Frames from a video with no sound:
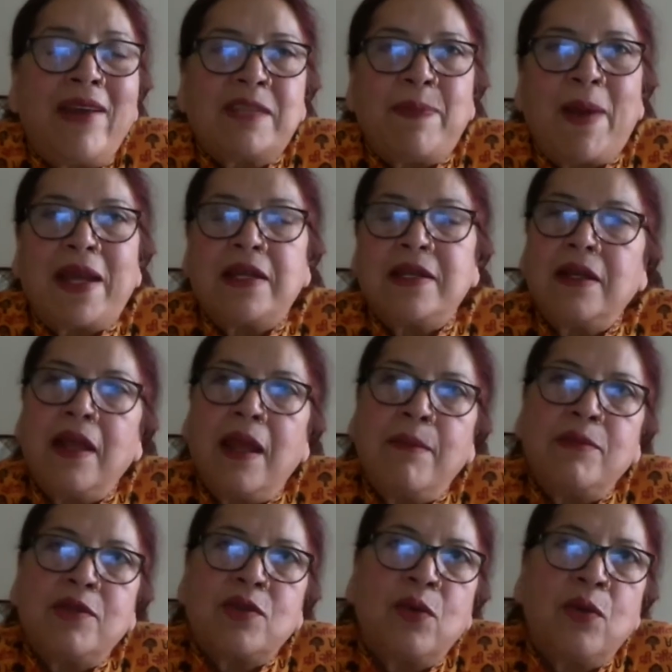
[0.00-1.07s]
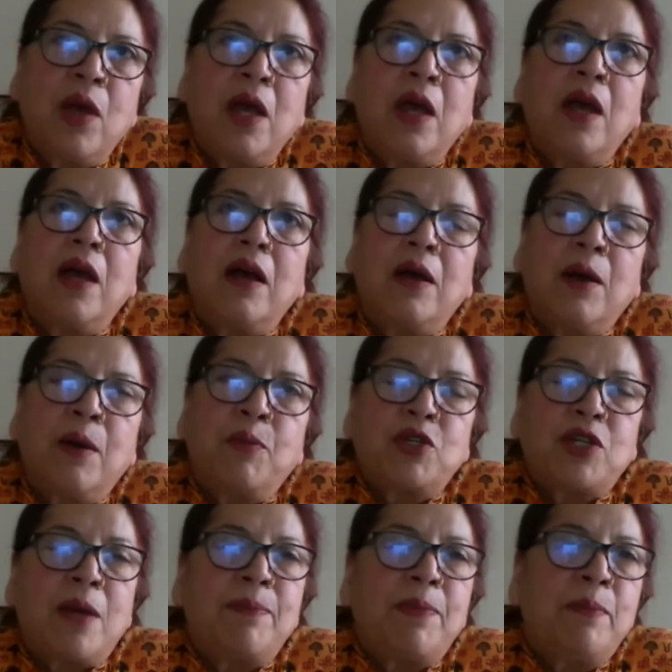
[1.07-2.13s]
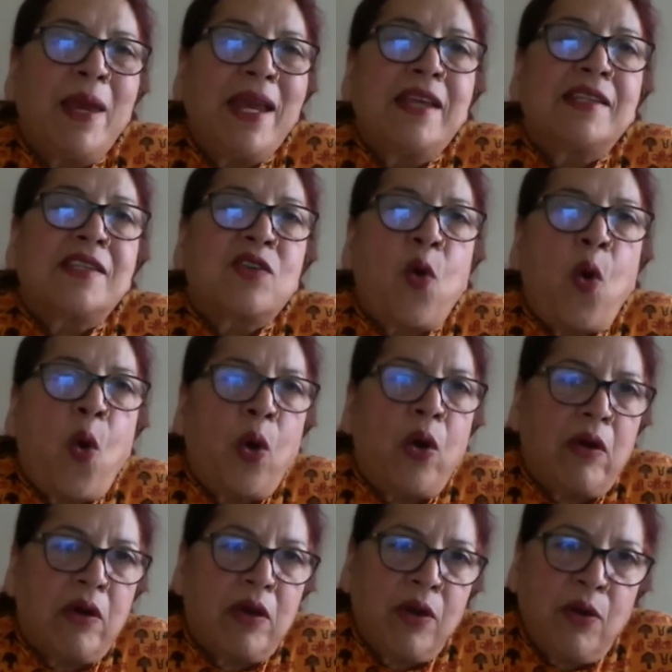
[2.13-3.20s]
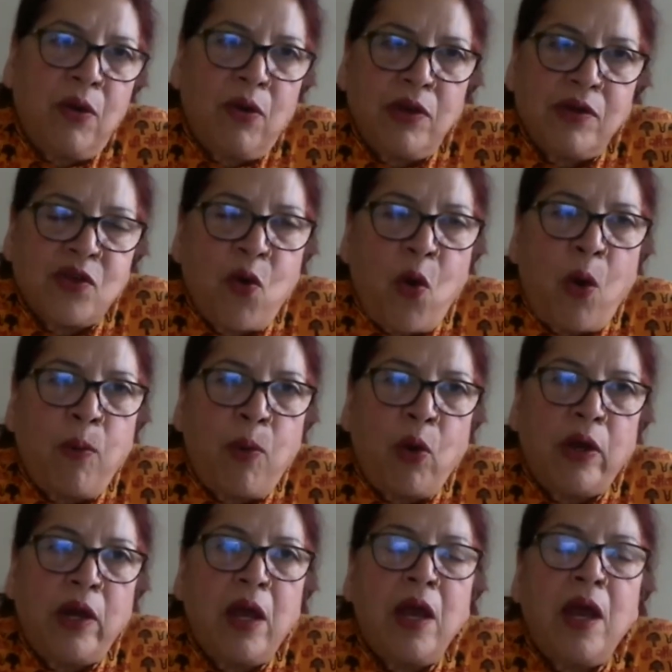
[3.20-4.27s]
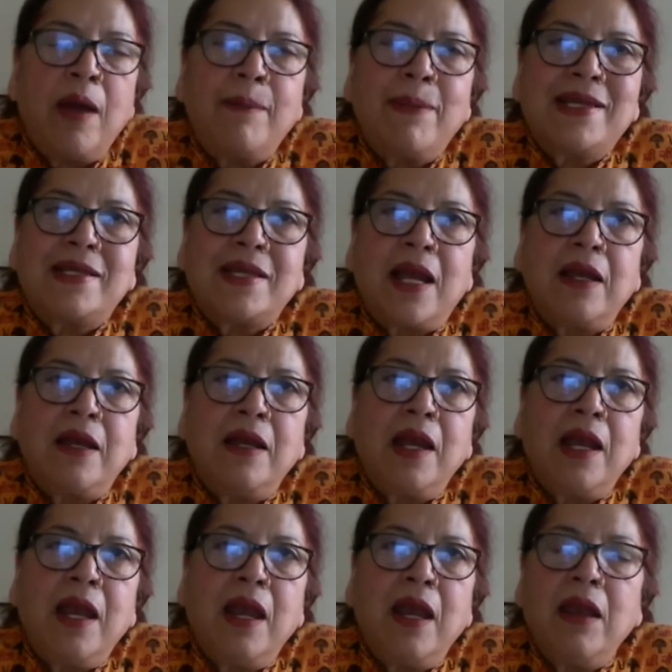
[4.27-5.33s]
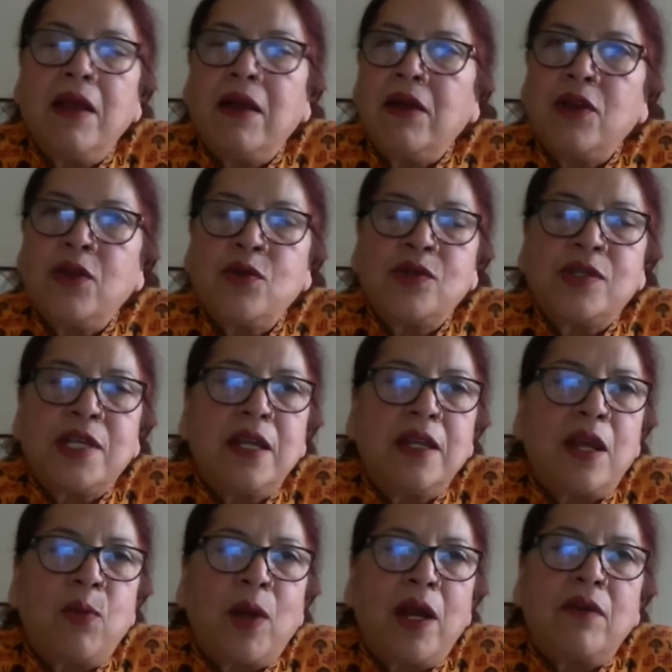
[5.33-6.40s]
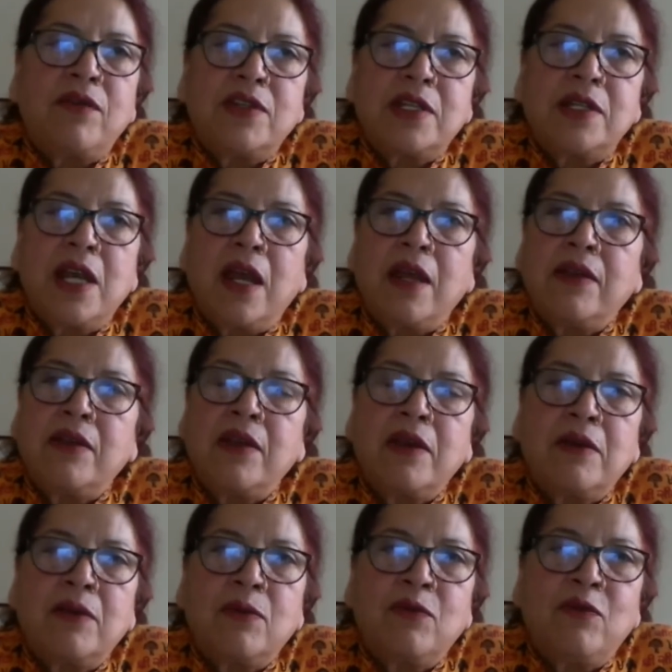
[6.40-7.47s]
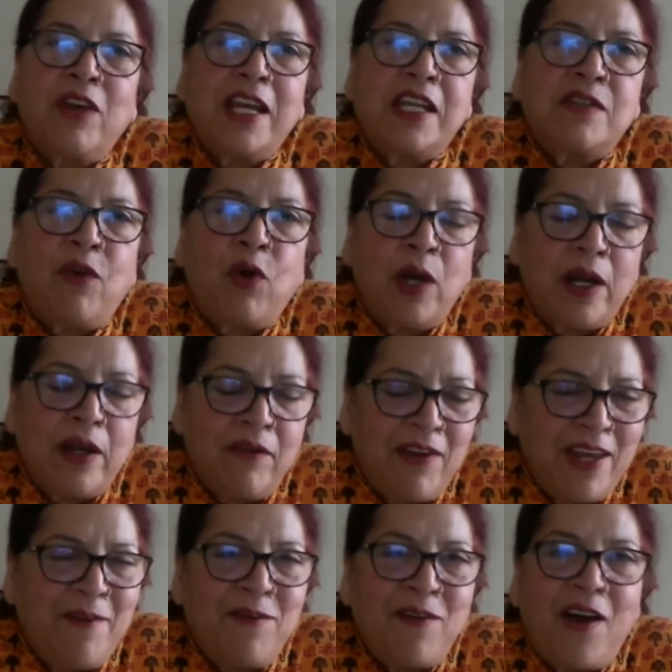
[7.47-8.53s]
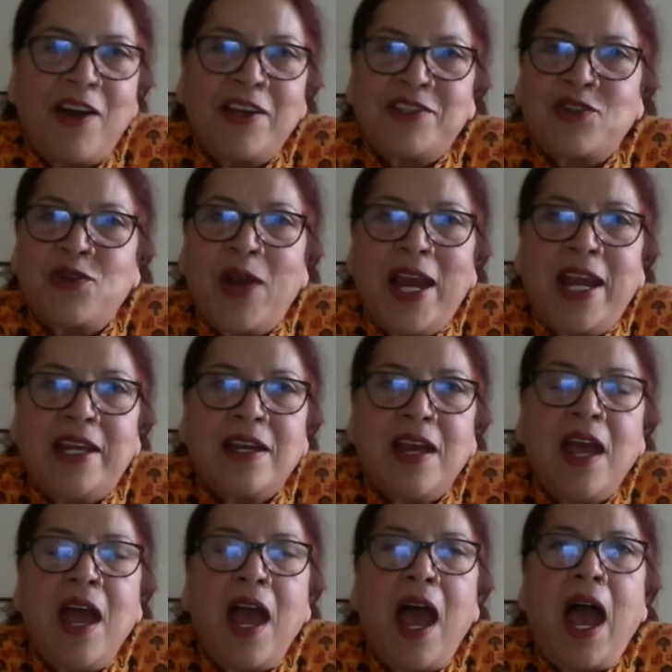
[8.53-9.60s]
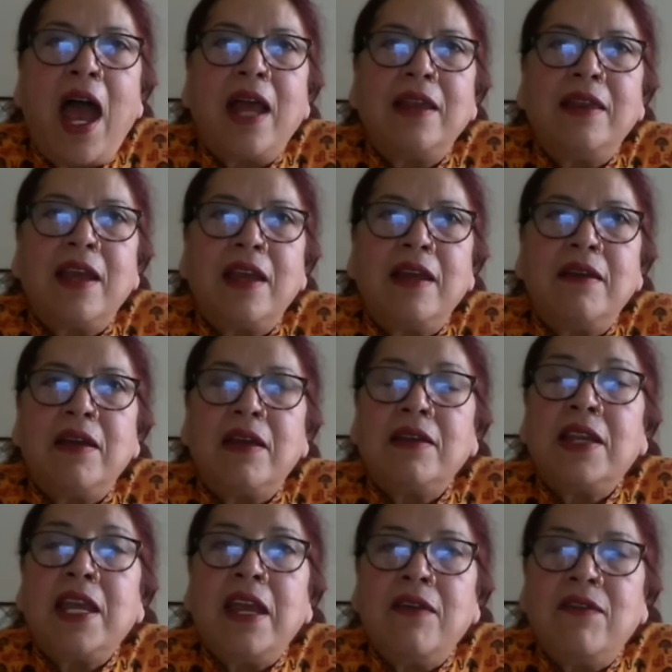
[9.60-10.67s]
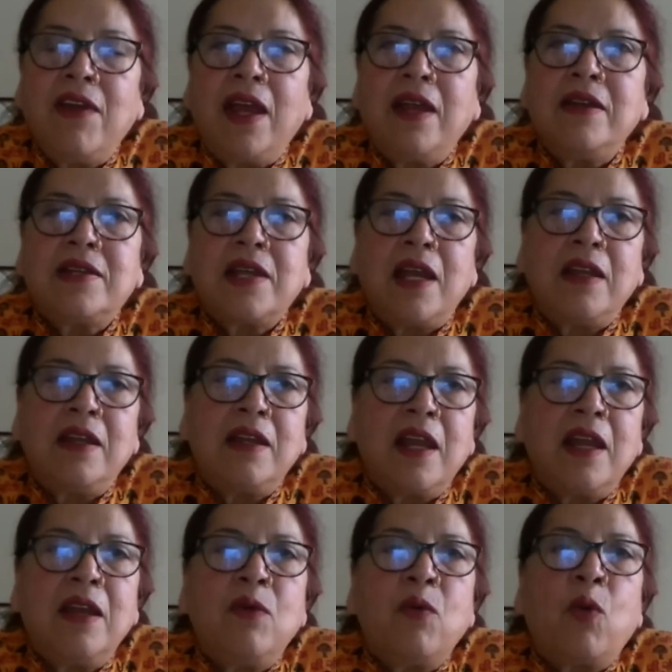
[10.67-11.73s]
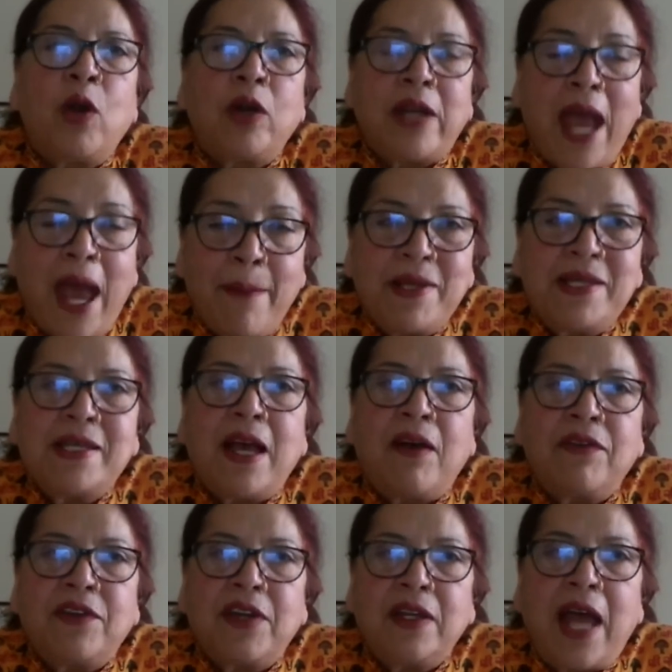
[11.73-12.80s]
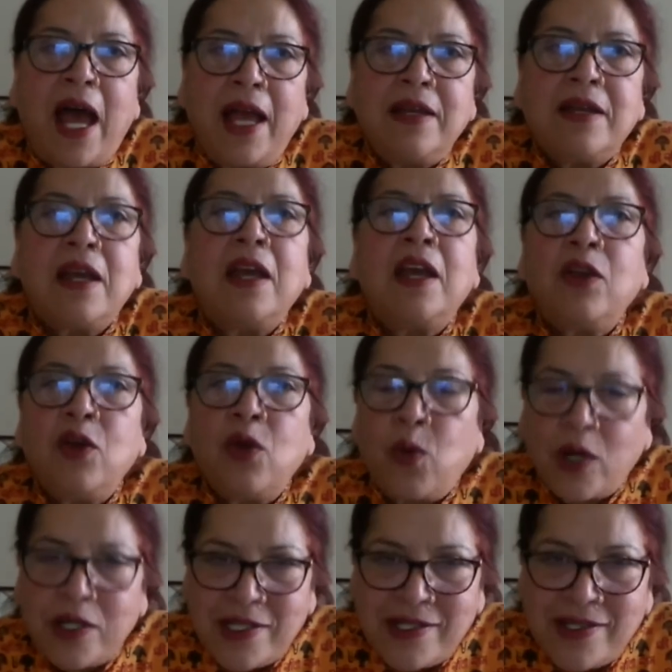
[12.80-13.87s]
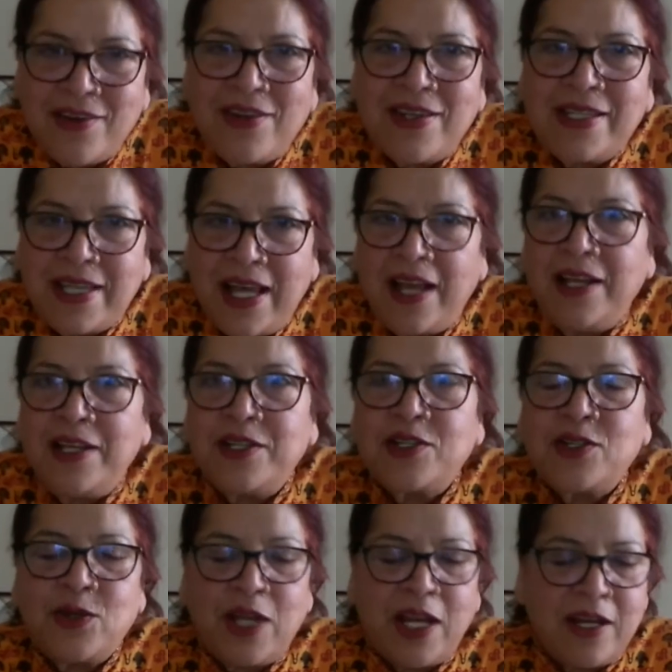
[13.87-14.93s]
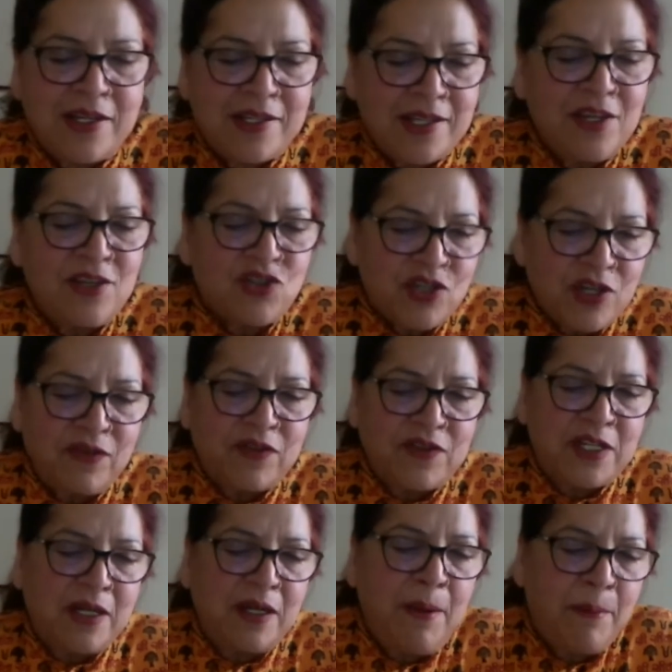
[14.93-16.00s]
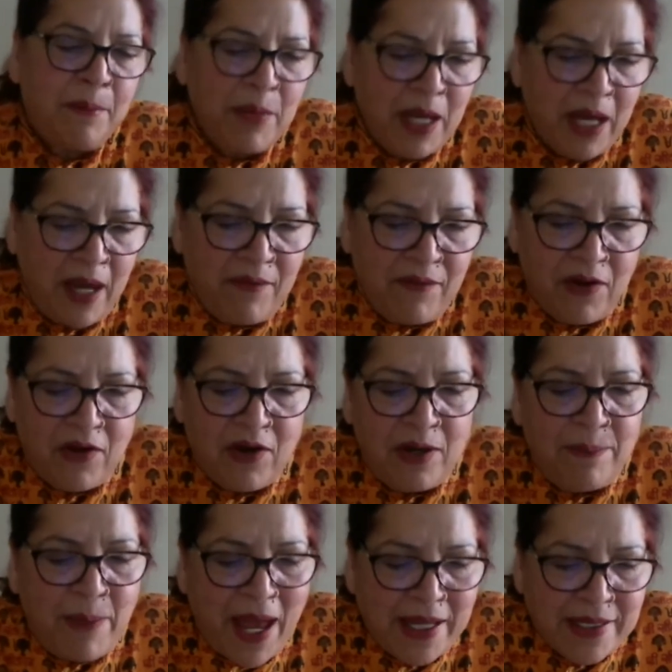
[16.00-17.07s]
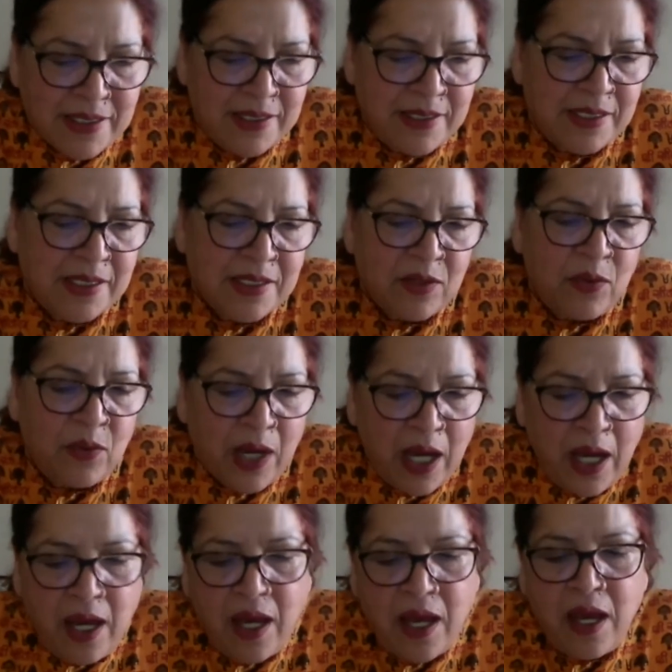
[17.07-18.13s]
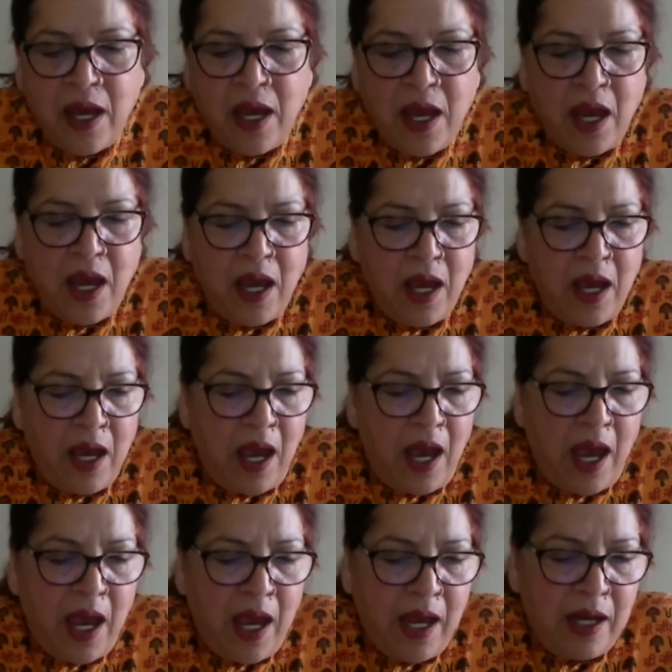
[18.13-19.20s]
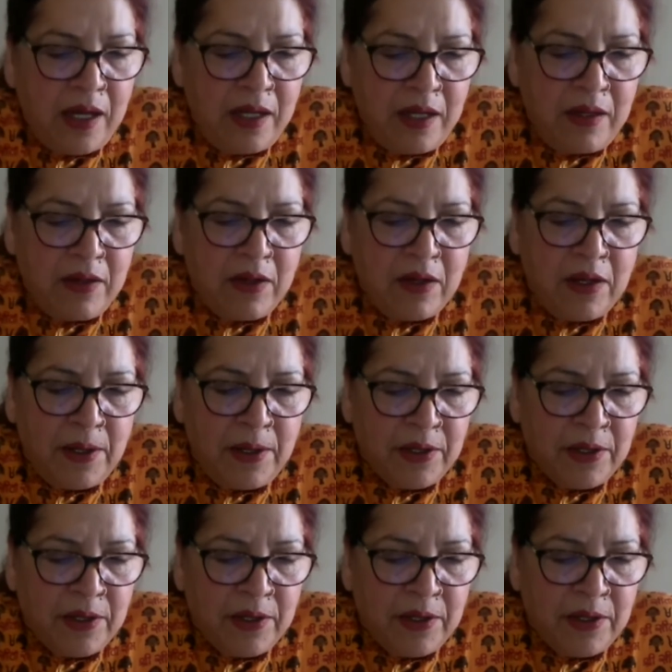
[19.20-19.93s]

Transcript: are expecting them to put up a big score, on the scoreboard, but suddenly you see that one after the other the wickets fall at a very fast rate, and then the event, and then what happens after that, what is the result. So there is a shift in behavioral patterns, okay? And